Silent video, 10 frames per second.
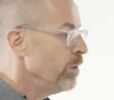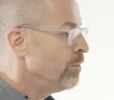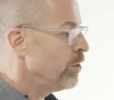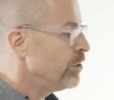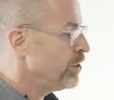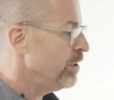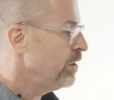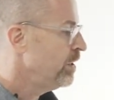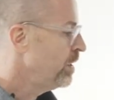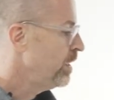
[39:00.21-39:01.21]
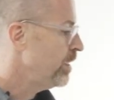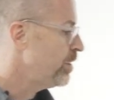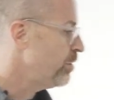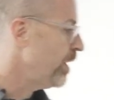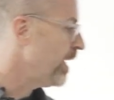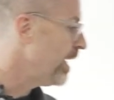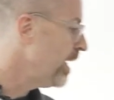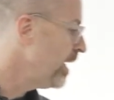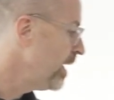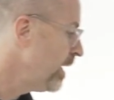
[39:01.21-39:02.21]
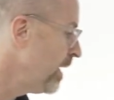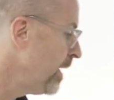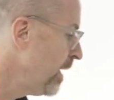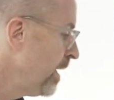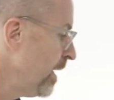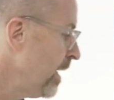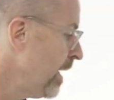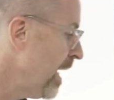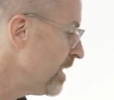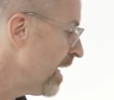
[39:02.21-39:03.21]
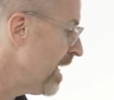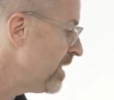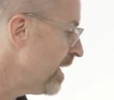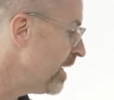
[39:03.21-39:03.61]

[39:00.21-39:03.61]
merger is treated as an asset